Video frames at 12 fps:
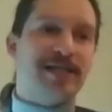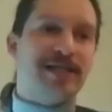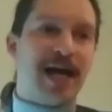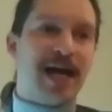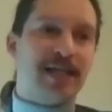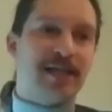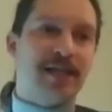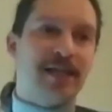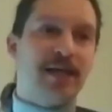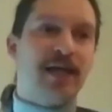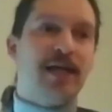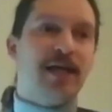that
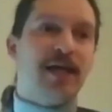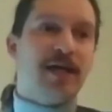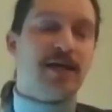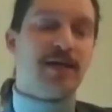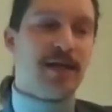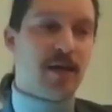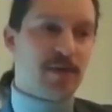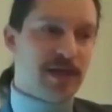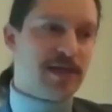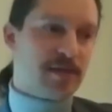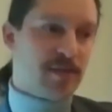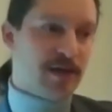the
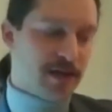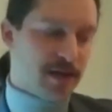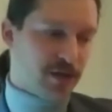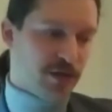Lebanese American